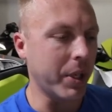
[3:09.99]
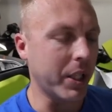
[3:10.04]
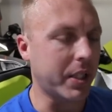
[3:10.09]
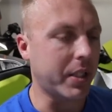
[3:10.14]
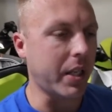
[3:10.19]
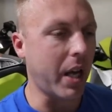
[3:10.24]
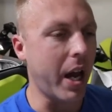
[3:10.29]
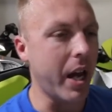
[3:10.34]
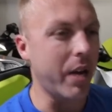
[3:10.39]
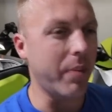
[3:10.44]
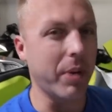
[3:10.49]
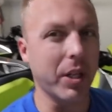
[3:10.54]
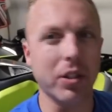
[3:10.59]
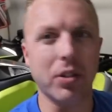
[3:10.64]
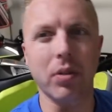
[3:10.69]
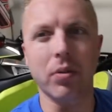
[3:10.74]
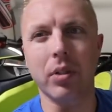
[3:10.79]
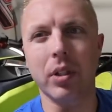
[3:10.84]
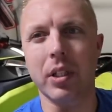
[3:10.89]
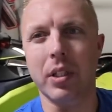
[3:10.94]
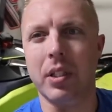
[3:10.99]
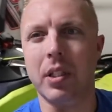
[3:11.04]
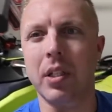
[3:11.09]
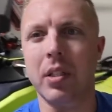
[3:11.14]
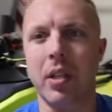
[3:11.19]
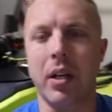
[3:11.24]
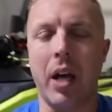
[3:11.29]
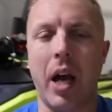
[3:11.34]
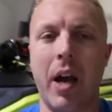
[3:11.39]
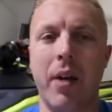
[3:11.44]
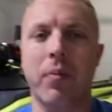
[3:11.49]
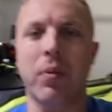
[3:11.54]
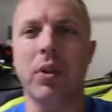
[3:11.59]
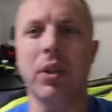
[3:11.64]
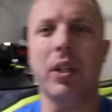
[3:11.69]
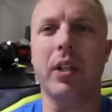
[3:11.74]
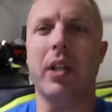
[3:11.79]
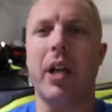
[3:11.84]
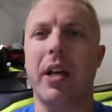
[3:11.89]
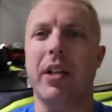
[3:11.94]
excited about doing this because I
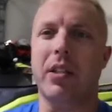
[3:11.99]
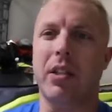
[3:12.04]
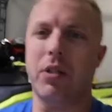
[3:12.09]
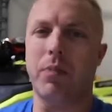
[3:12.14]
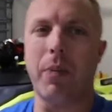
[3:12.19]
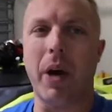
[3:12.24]
really like to,